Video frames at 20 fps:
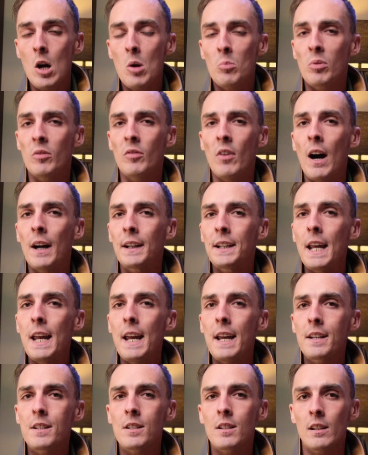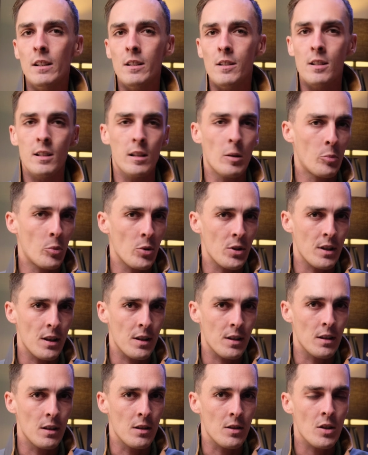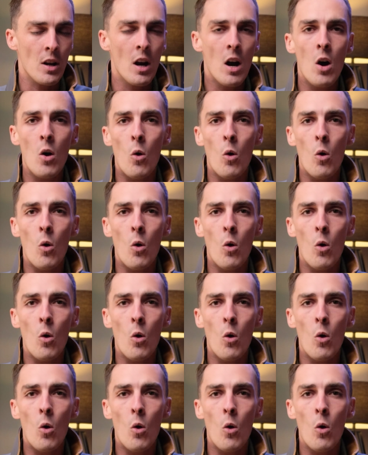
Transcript: provide excellent slip resistance,